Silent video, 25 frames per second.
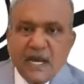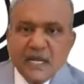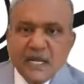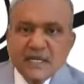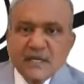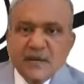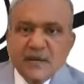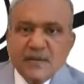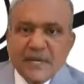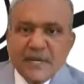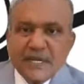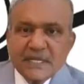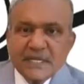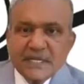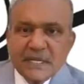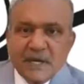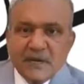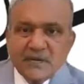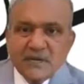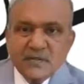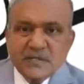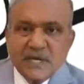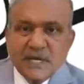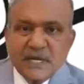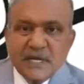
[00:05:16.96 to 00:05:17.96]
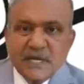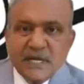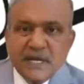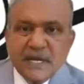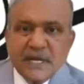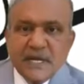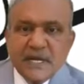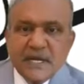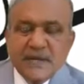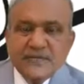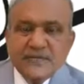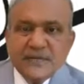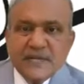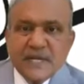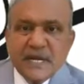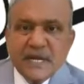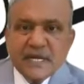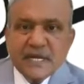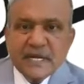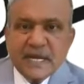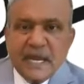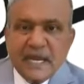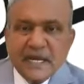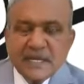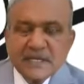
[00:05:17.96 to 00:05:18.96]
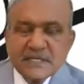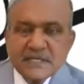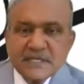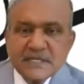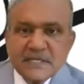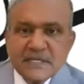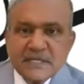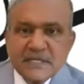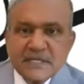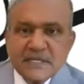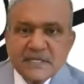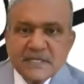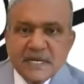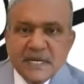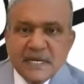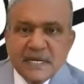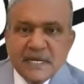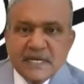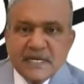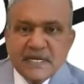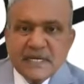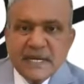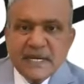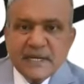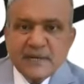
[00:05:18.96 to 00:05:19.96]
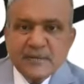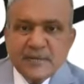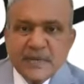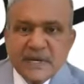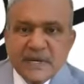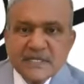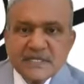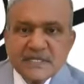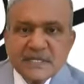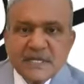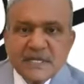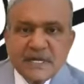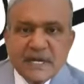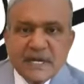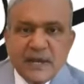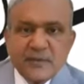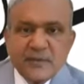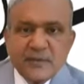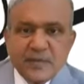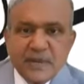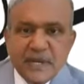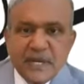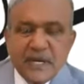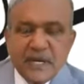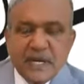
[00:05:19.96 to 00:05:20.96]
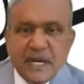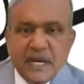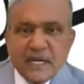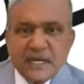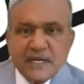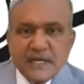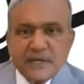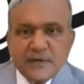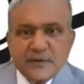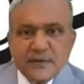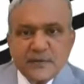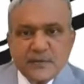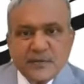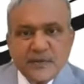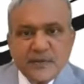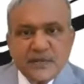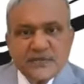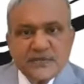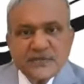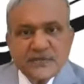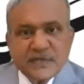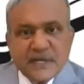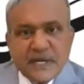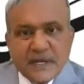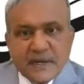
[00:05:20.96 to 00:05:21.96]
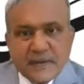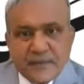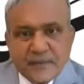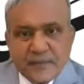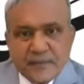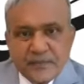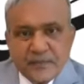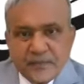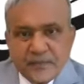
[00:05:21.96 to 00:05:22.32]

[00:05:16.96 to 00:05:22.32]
On the 1,000, if the tax is 10%, I've paid 100 rupees, sir.